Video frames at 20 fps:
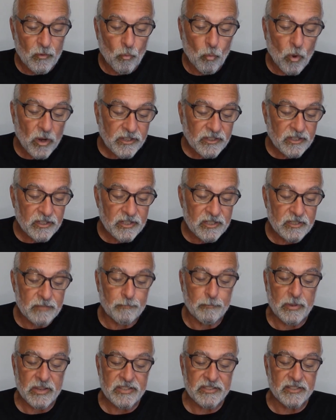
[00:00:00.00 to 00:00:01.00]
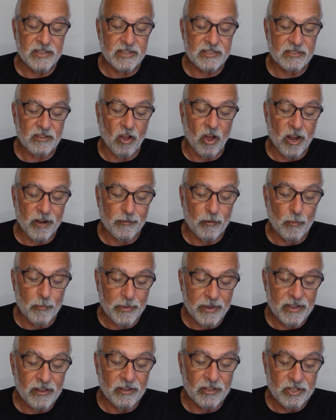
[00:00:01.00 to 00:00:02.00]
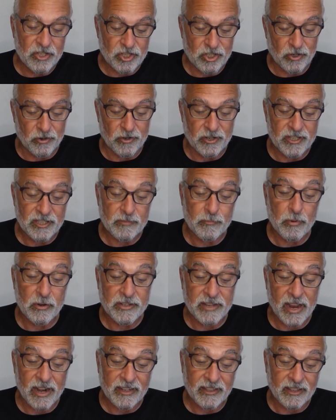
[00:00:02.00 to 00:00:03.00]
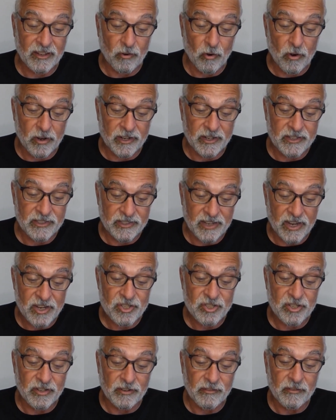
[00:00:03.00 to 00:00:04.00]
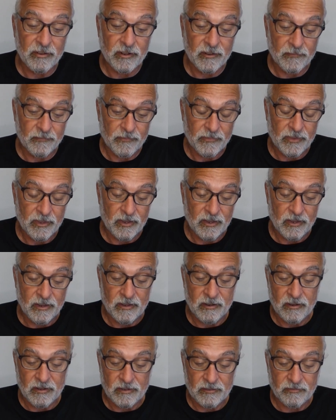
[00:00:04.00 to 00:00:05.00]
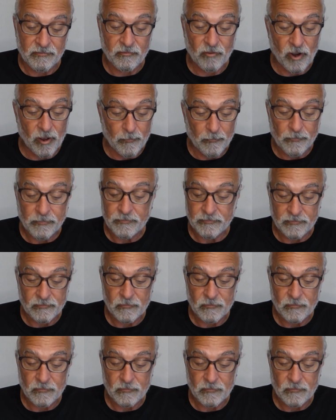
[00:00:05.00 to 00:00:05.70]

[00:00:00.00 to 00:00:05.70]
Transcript: what does business automobile insurance protect the organization from?